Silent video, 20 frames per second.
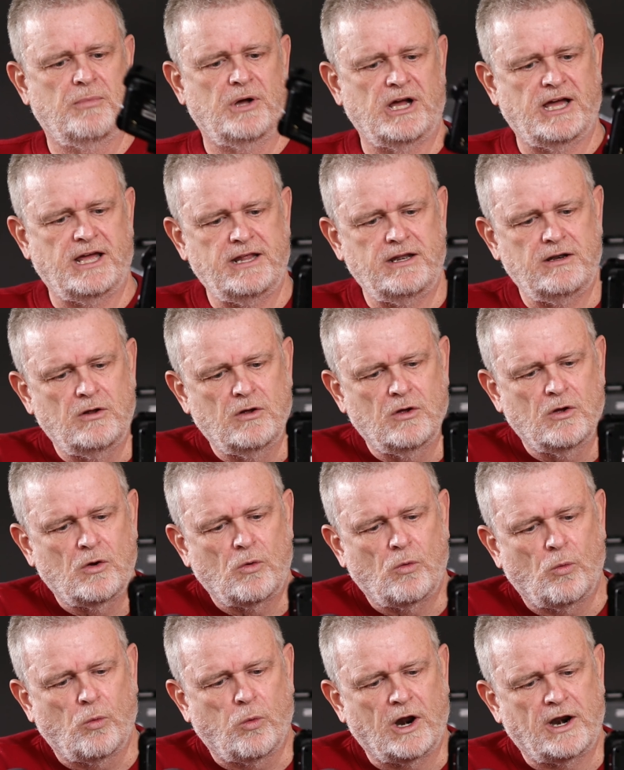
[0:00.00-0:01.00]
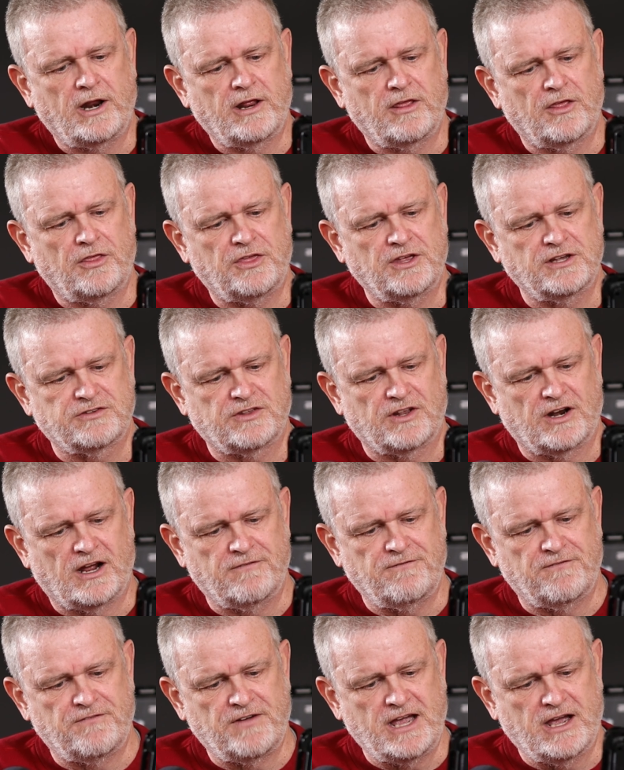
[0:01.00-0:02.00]
But one of the things that
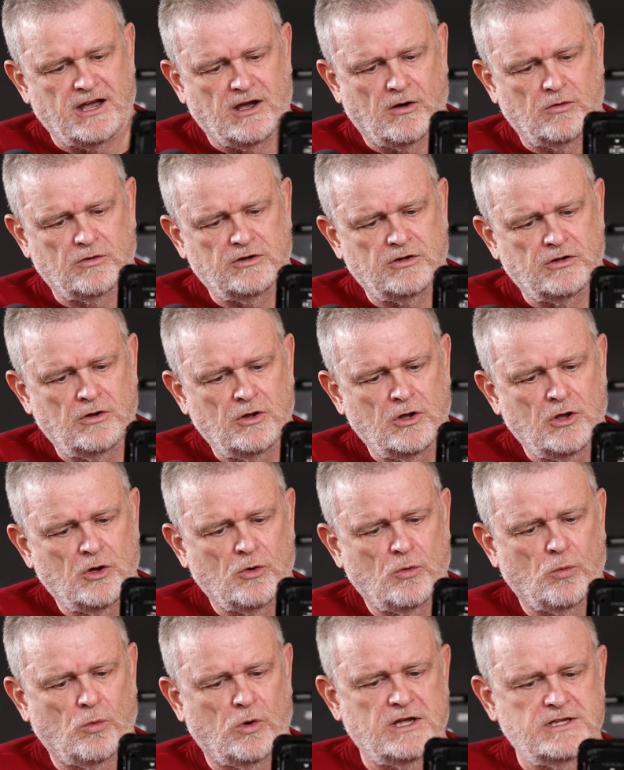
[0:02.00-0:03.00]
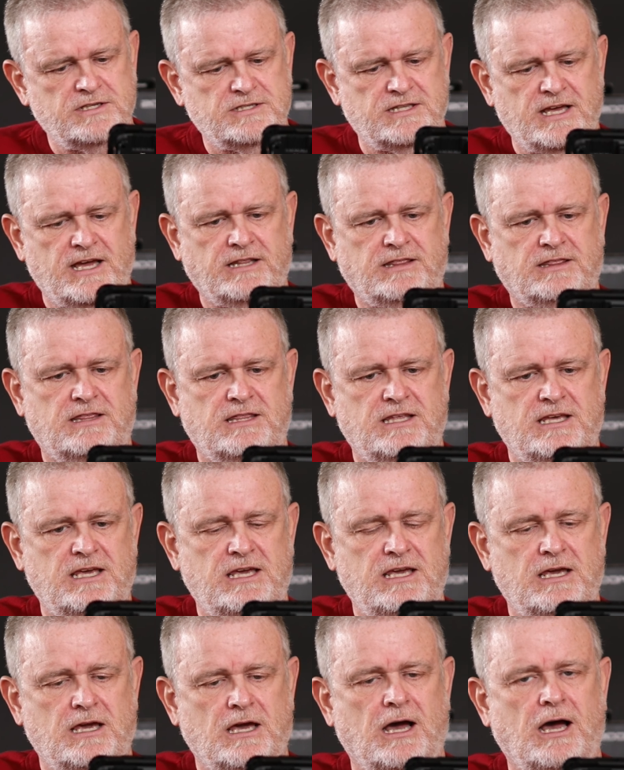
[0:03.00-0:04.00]
I found was that
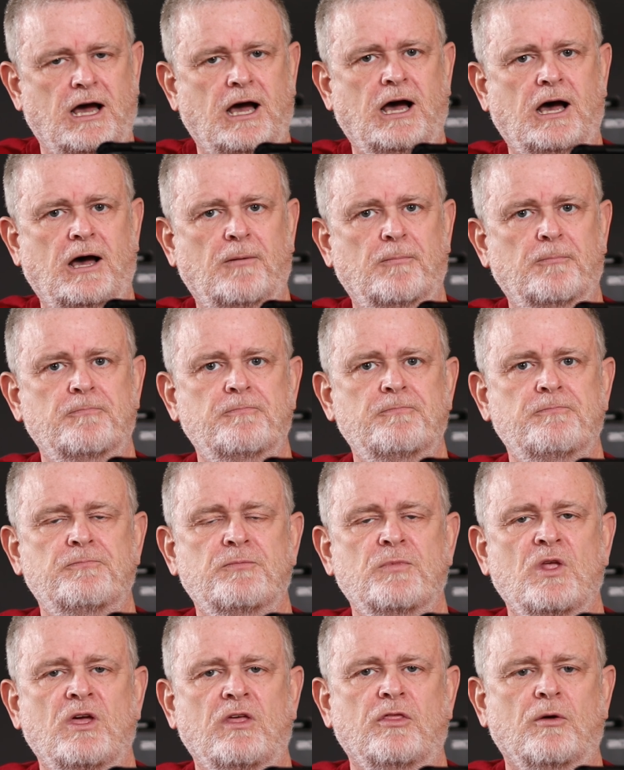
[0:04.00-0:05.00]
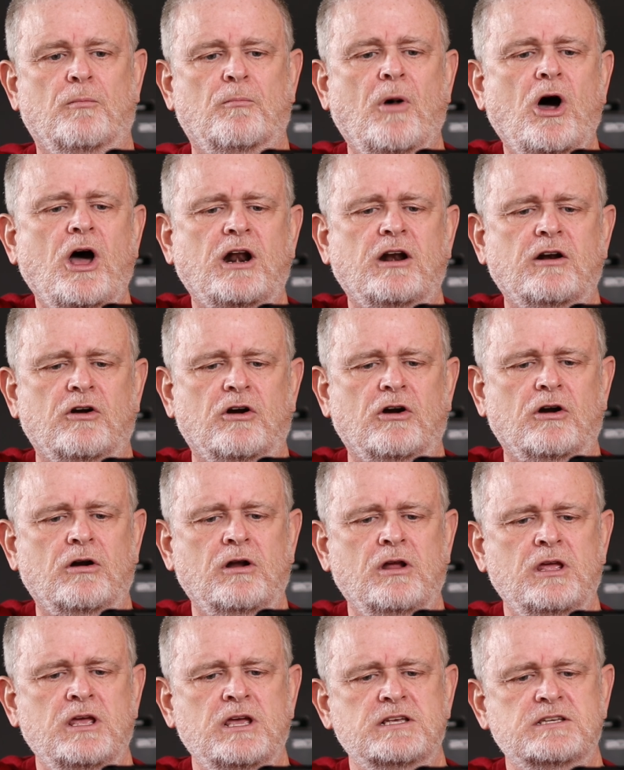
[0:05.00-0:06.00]
the
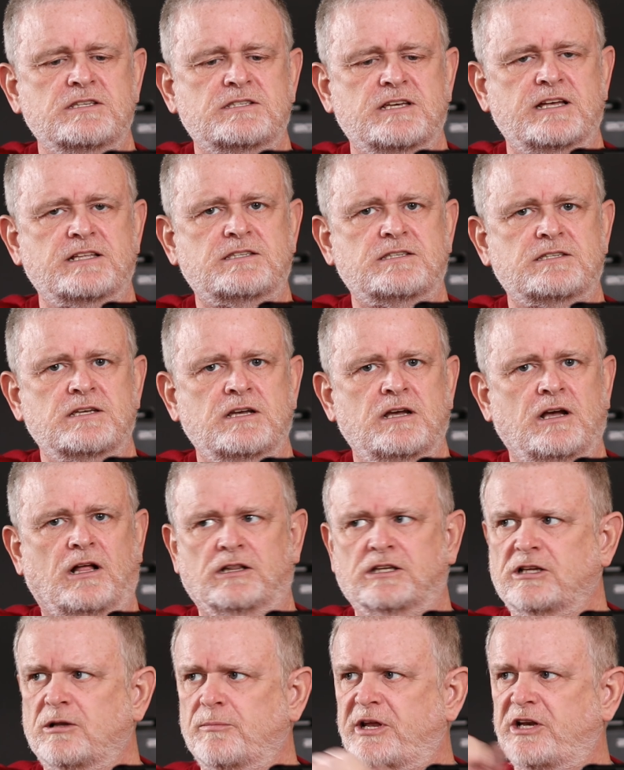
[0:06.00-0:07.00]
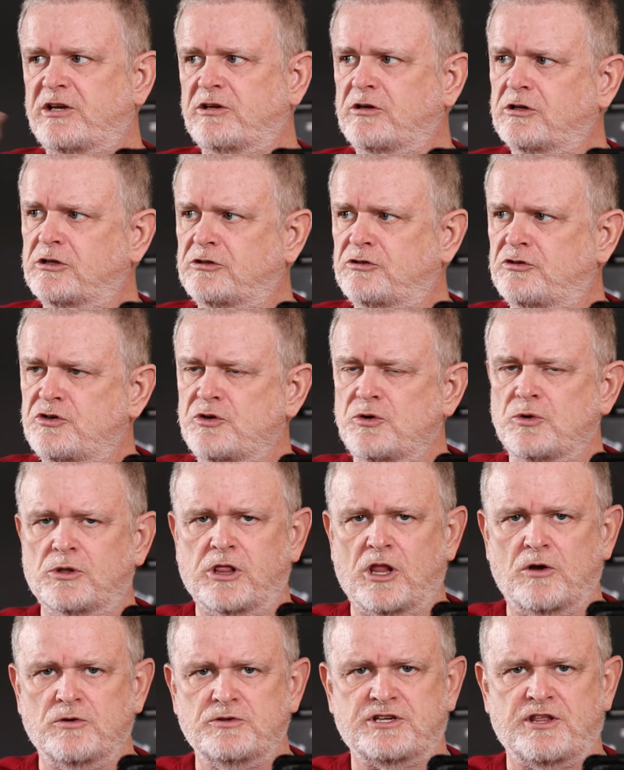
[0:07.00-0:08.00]
monitor sits a little bit too
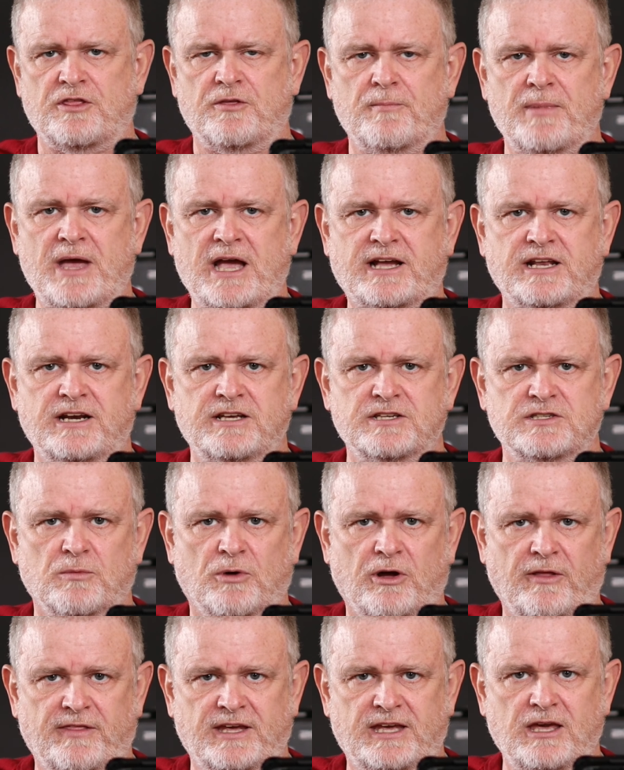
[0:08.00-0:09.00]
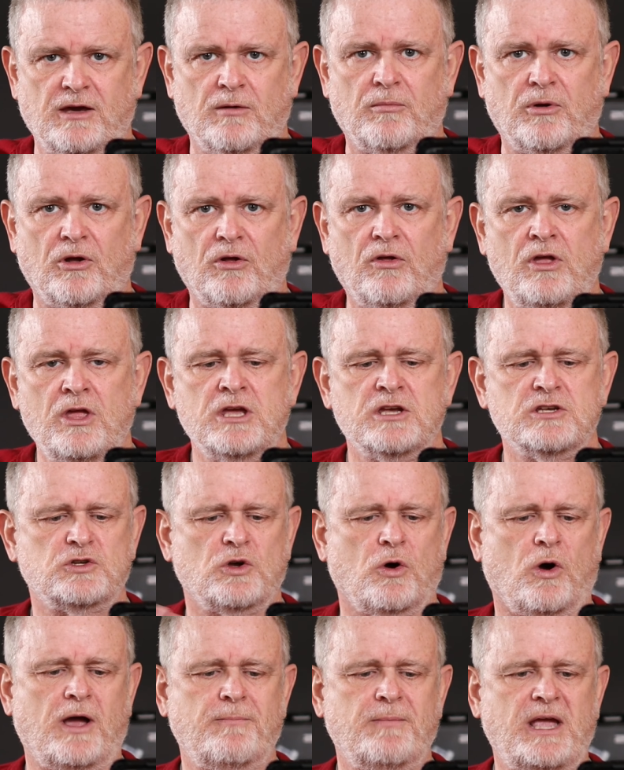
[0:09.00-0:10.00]
close to the mechanism on the gimbal.
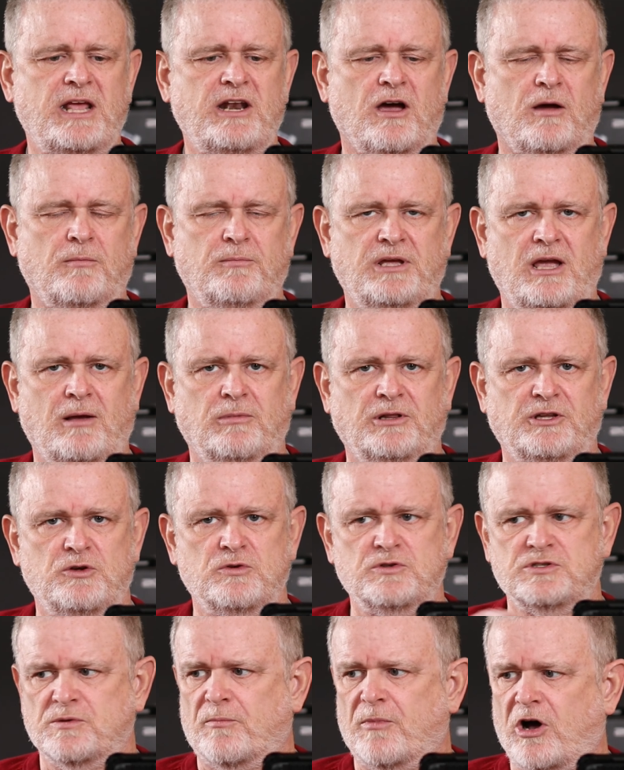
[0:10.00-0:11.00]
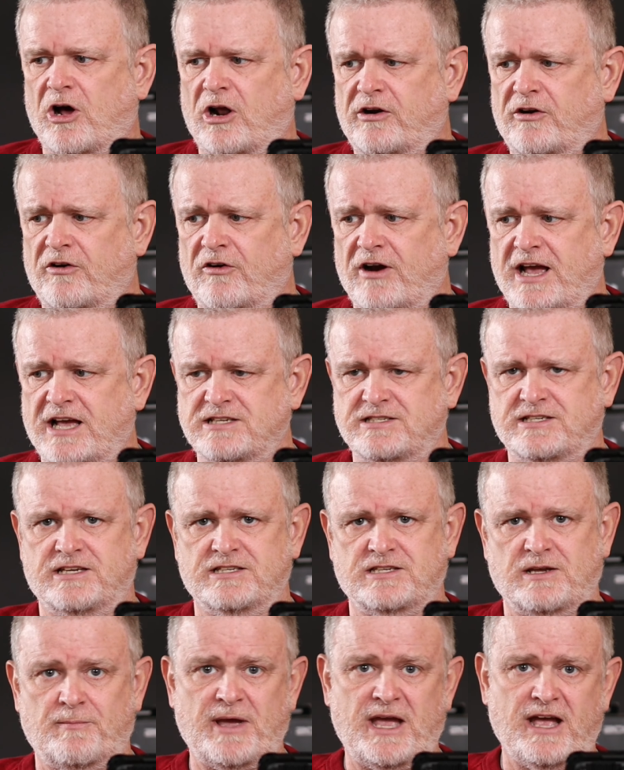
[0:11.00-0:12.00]
So I may not be able to use the monitor as
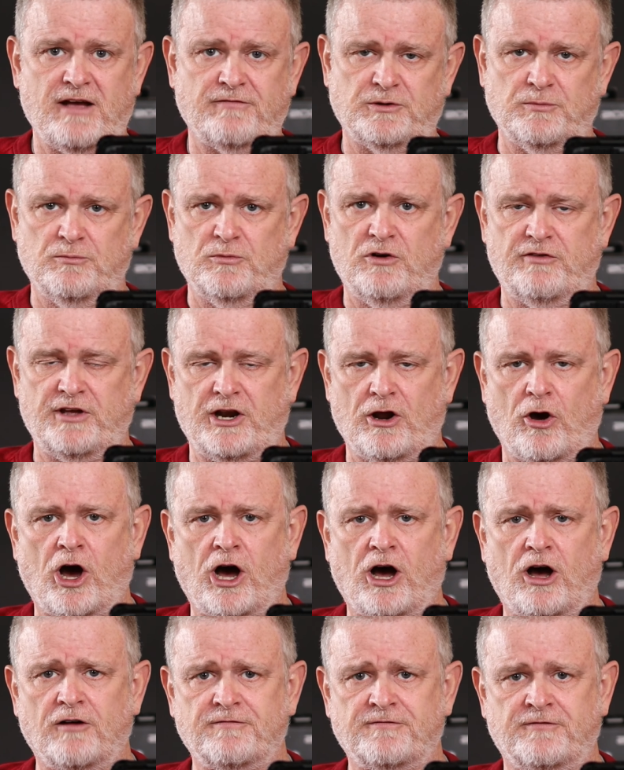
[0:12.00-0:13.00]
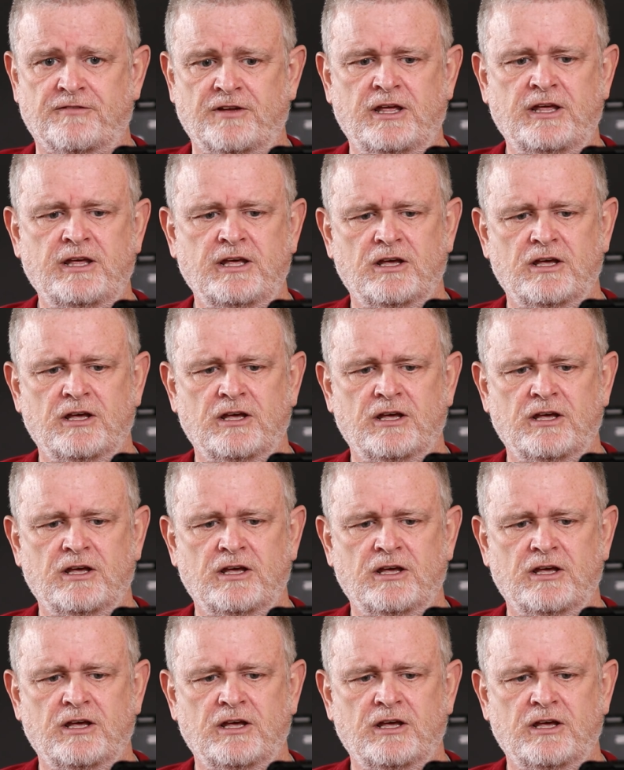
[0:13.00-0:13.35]
is. I may have to move it off